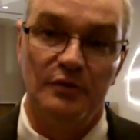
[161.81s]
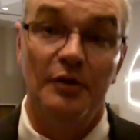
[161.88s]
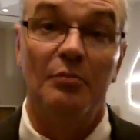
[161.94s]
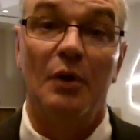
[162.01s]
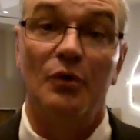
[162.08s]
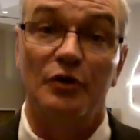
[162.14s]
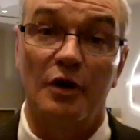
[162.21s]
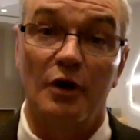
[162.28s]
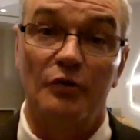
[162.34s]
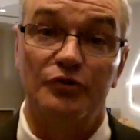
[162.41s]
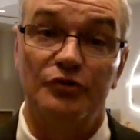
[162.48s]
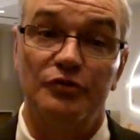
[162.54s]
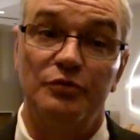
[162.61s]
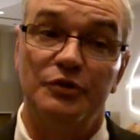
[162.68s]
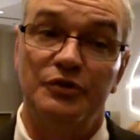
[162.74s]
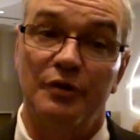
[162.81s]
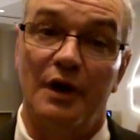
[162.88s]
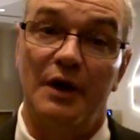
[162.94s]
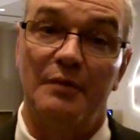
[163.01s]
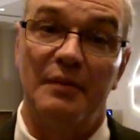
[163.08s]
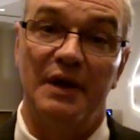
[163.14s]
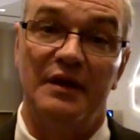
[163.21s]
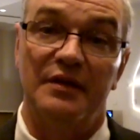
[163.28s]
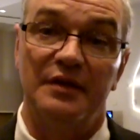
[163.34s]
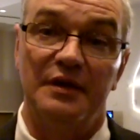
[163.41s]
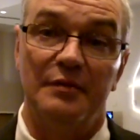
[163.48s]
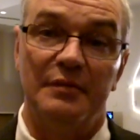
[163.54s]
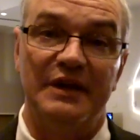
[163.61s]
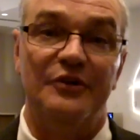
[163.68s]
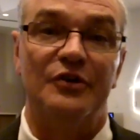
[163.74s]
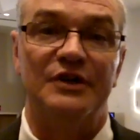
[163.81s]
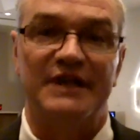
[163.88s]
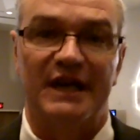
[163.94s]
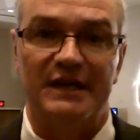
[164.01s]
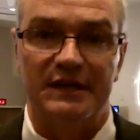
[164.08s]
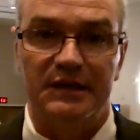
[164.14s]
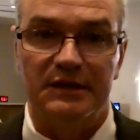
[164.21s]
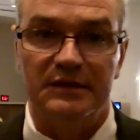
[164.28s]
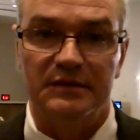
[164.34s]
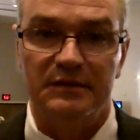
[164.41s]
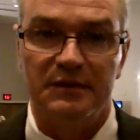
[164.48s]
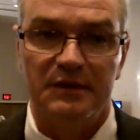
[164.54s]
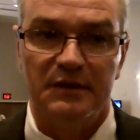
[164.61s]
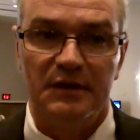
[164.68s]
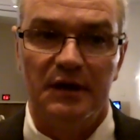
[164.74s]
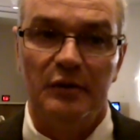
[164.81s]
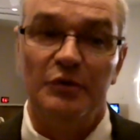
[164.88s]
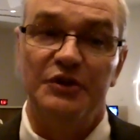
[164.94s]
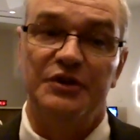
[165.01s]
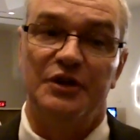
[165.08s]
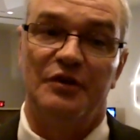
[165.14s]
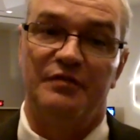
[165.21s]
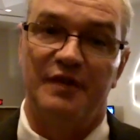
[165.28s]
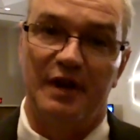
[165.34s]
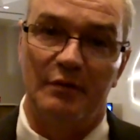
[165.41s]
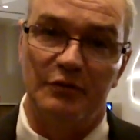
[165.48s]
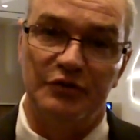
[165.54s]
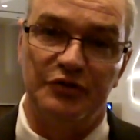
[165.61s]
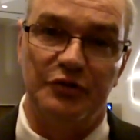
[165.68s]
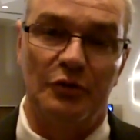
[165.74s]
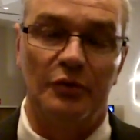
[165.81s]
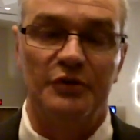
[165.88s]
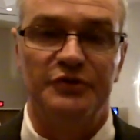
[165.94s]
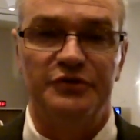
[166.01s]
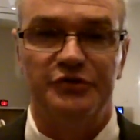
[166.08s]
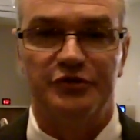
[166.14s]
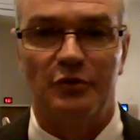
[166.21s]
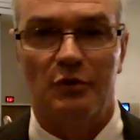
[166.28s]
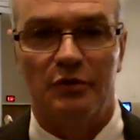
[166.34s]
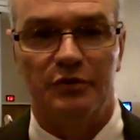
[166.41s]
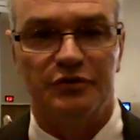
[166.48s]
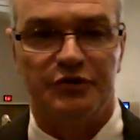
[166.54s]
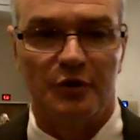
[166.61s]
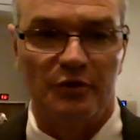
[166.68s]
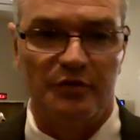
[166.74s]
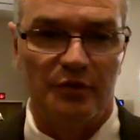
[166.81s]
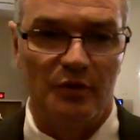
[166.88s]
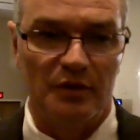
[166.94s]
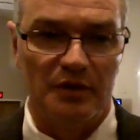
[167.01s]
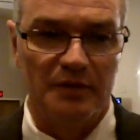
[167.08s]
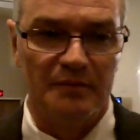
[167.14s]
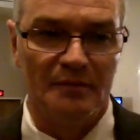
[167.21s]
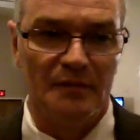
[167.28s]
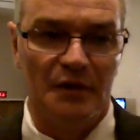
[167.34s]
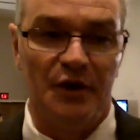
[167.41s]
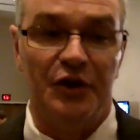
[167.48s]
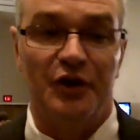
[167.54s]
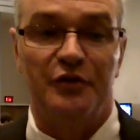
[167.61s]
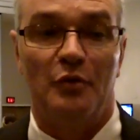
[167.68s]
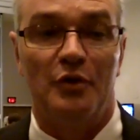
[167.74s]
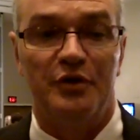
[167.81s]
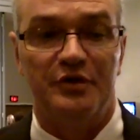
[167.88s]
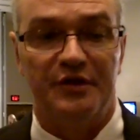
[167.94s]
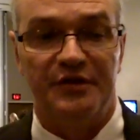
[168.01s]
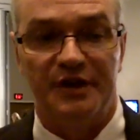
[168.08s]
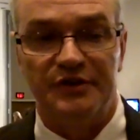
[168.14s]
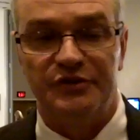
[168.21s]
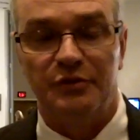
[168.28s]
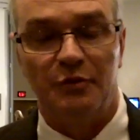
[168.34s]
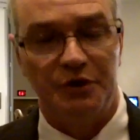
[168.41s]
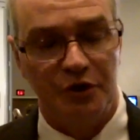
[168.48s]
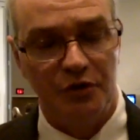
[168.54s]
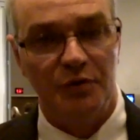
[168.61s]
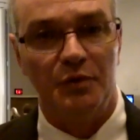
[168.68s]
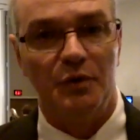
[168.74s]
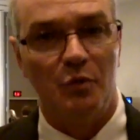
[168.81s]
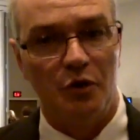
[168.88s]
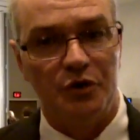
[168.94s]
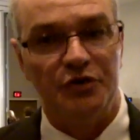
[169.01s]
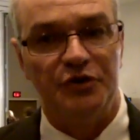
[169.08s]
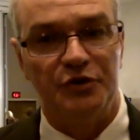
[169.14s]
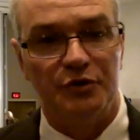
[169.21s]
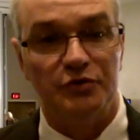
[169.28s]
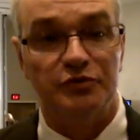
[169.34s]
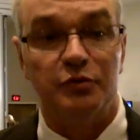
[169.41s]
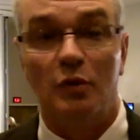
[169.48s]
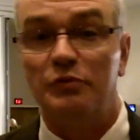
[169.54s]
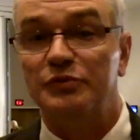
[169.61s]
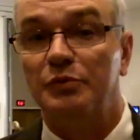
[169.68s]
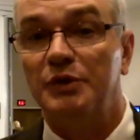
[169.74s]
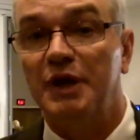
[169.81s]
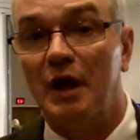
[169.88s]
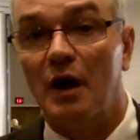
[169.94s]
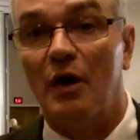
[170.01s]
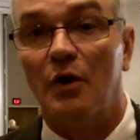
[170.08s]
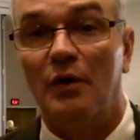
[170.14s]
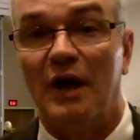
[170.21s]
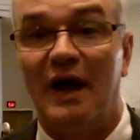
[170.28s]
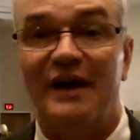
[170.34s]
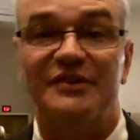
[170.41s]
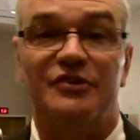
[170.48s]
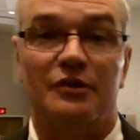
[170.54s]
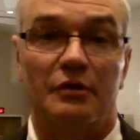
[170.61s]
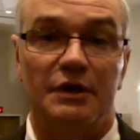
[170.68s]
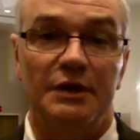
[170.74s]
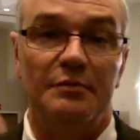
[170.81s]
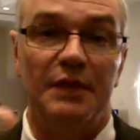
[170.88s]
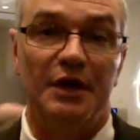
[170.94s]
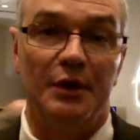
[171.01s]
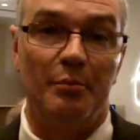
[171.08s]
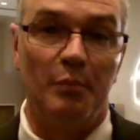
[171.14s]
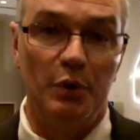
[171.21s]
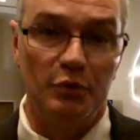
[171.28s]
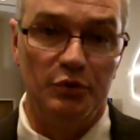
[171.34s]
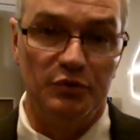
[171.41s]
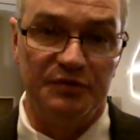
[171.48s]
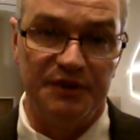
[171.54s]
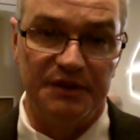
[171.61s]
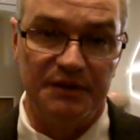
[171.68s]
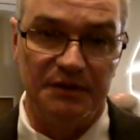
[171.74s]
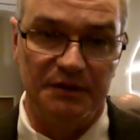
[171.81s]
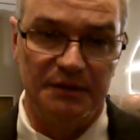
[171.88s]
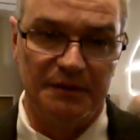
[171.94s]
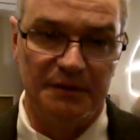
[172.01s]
The motor coaches, we try to make them entertaining. And we tell family stories and so on and so forth. Another one of the things that we knew that we wanted to do was what was we call ice cream and a movie.